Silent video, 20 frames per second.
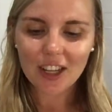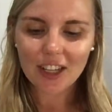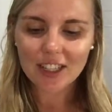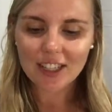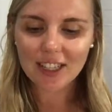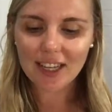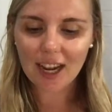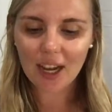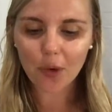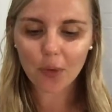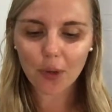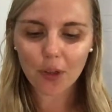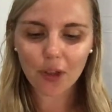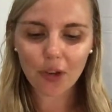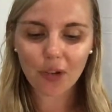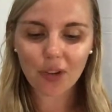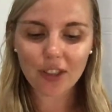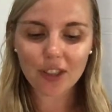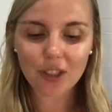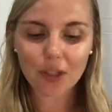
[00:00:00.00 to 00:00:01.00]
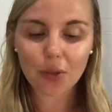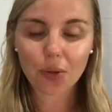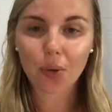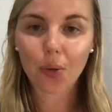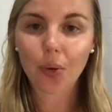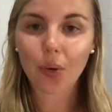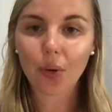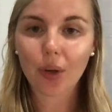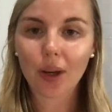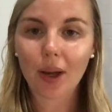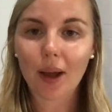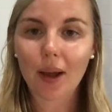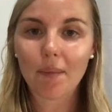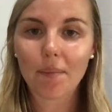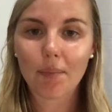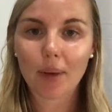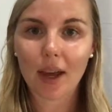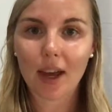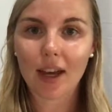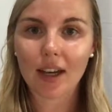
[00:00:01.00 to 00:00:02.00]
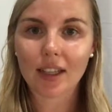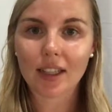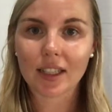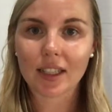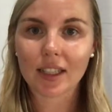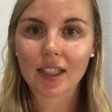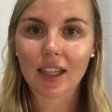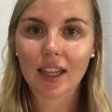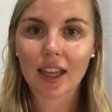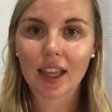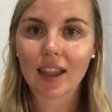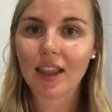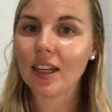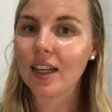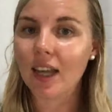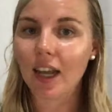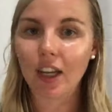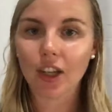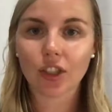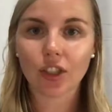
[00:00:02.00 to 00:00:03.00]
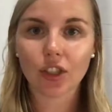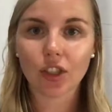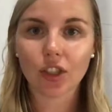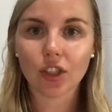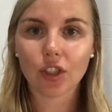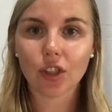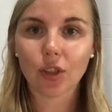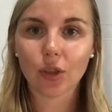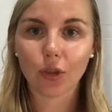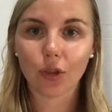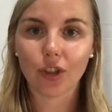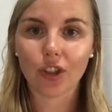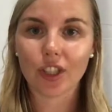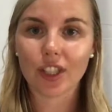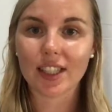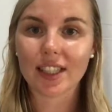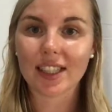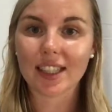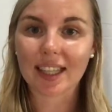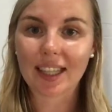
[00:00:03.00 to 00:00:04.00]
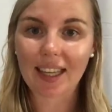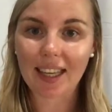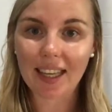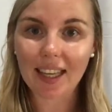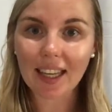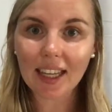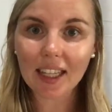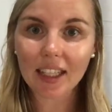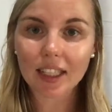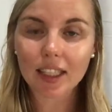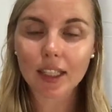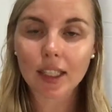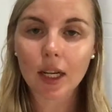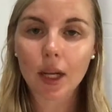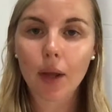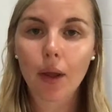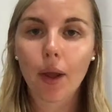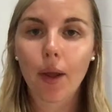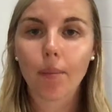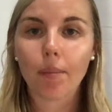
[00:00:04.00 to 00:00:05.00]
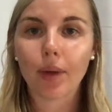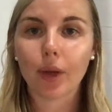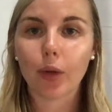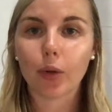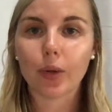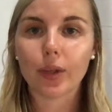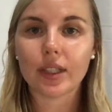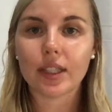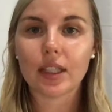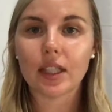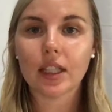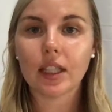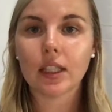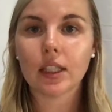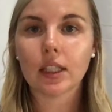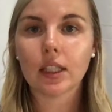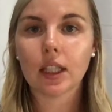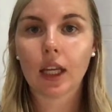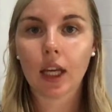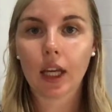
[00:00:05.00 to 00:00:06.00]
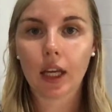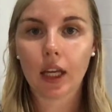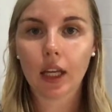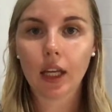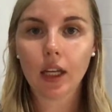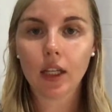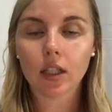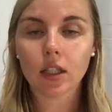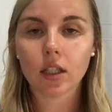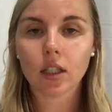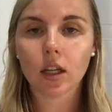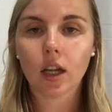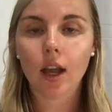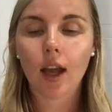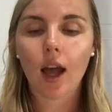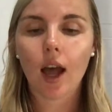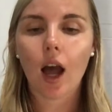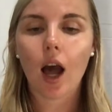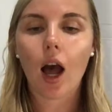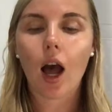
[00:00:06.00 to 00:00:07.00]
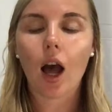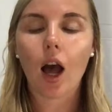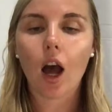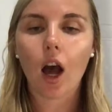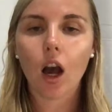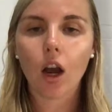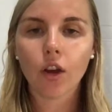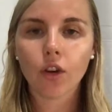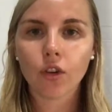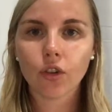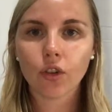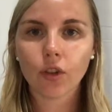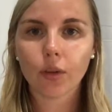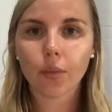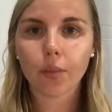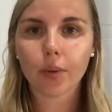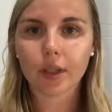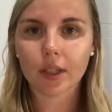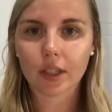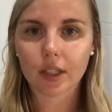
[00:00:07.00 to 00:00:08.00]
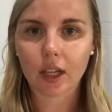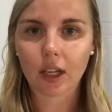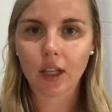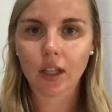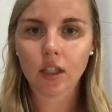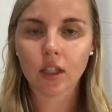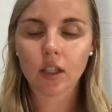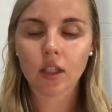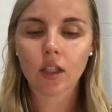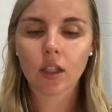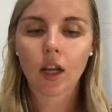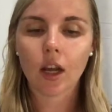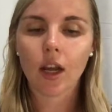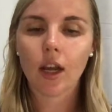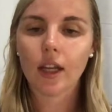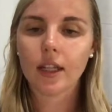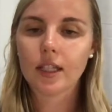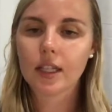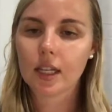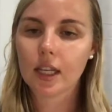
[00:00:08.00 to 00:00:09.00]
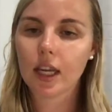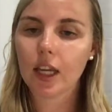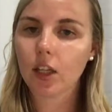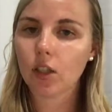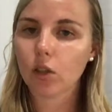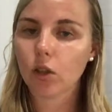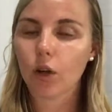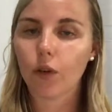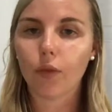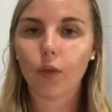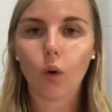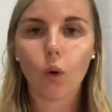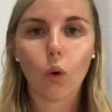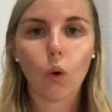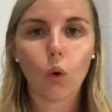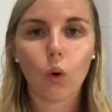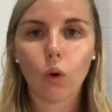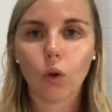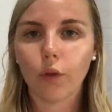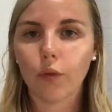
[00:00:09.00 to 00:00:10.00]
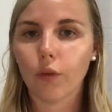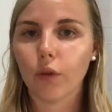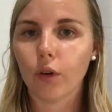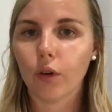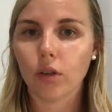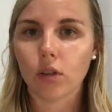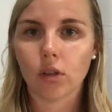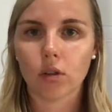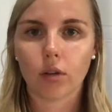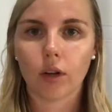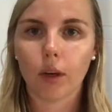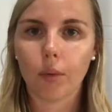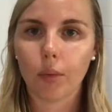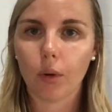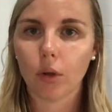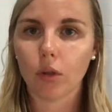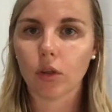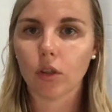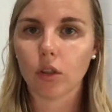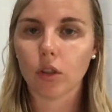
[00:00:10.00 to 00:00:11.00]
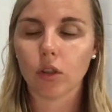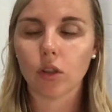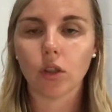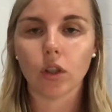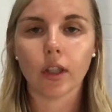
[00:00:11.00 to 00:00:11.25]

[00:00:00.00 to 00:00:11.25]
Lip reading: Today, we're going to talk about the Nature Solutions kit, because this kit 100% ticks off all of those three boxes.